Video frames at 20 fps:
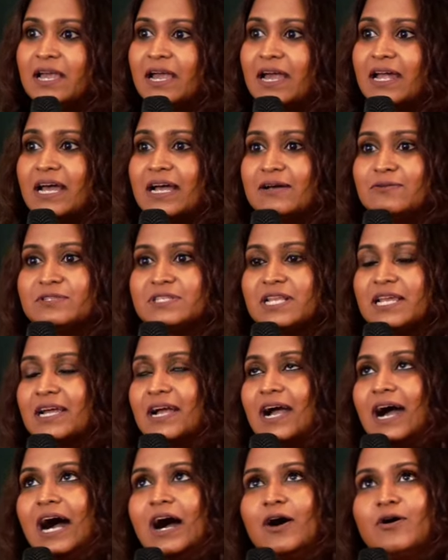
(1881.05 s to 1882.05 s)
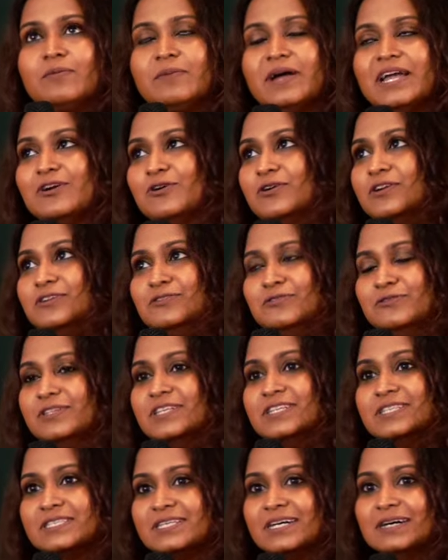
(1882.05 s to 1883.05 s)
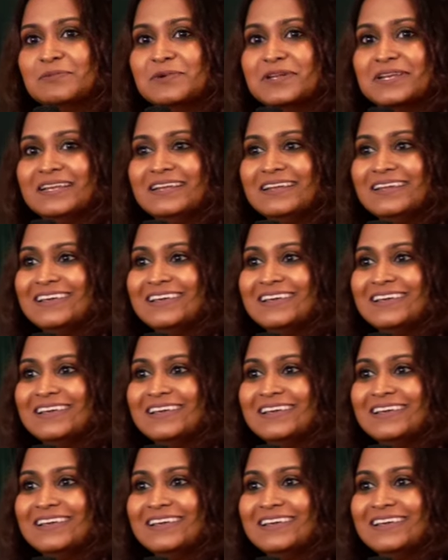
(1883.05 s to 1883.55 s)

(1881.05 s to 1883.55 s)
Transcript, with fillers: And I was like, how am I going to do this sermon?